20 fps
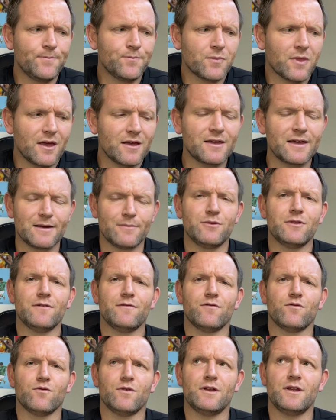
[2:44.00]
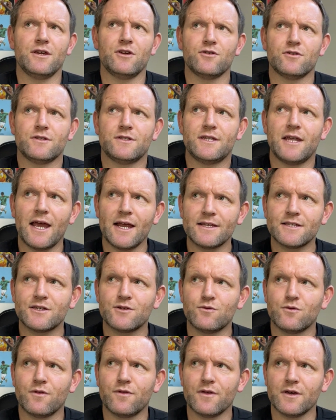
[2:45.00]
A couple of really good
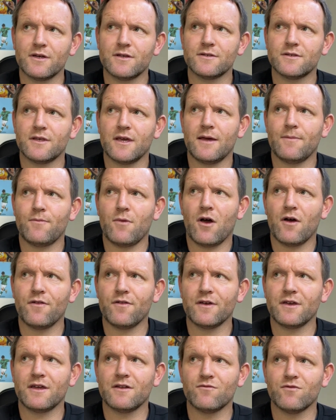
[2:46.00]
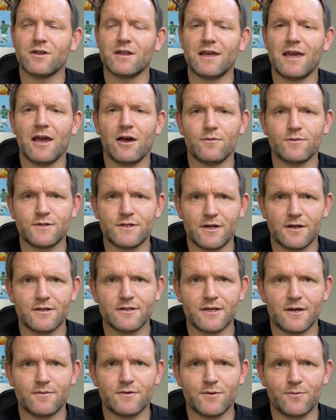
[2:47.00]
tactical things that I think can really help set
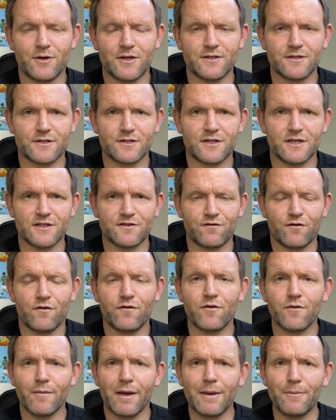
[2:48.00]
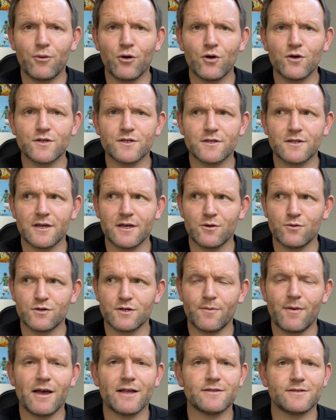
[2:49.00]
us up to be successful. For me personally, it was
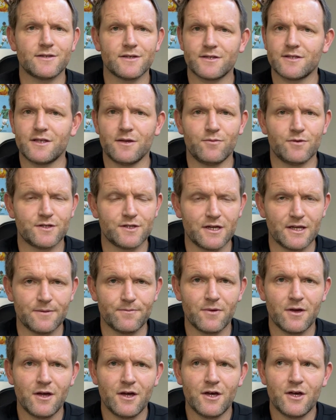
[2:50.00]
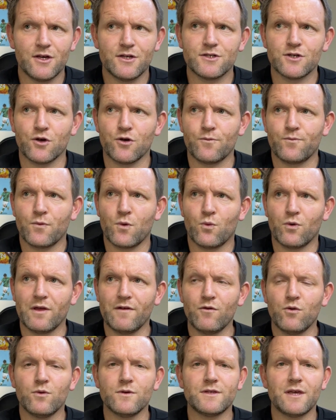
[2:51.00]
about 60%. So
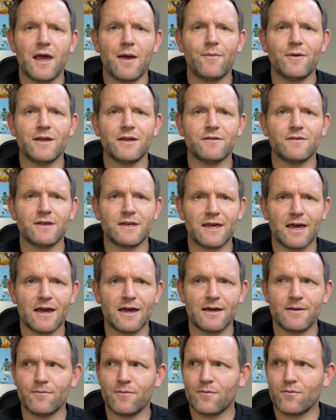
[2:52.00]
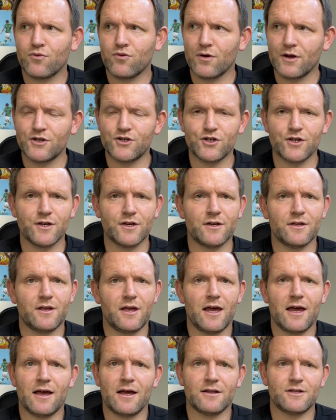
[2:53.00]
whatever was happening in the game, pressure,
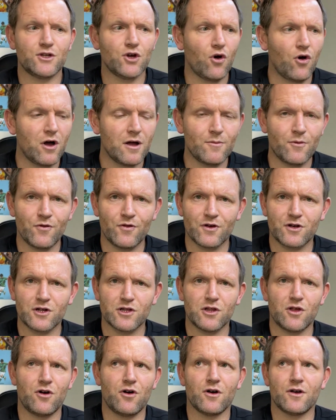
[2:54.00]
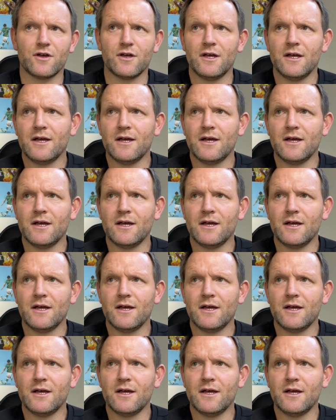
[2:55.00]
time on the clock,